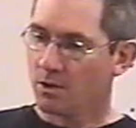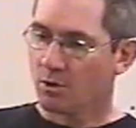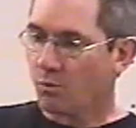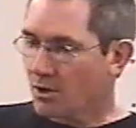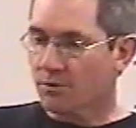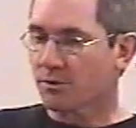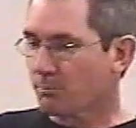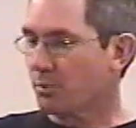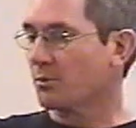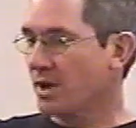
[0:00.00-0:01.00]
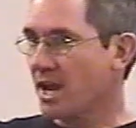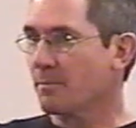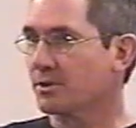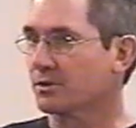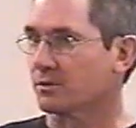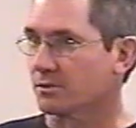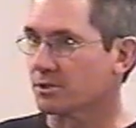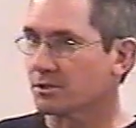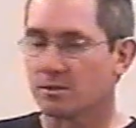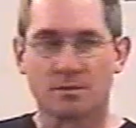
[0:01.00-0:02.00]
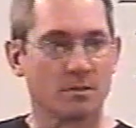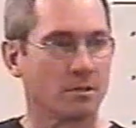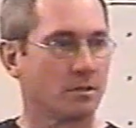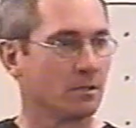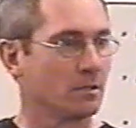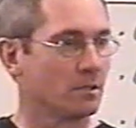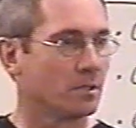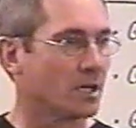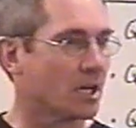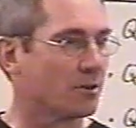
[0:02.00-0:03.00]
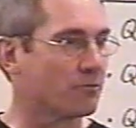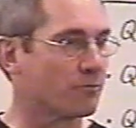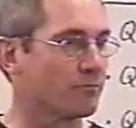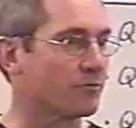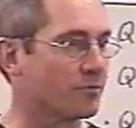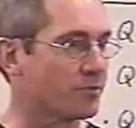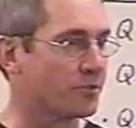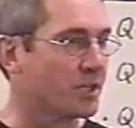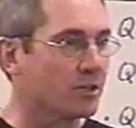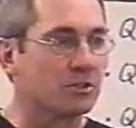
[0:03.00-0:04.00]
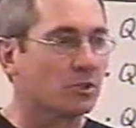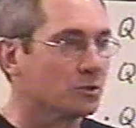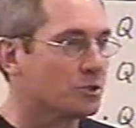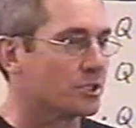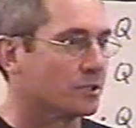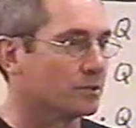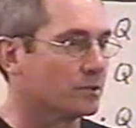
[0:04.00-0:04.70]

what are the parameters of their inclusion?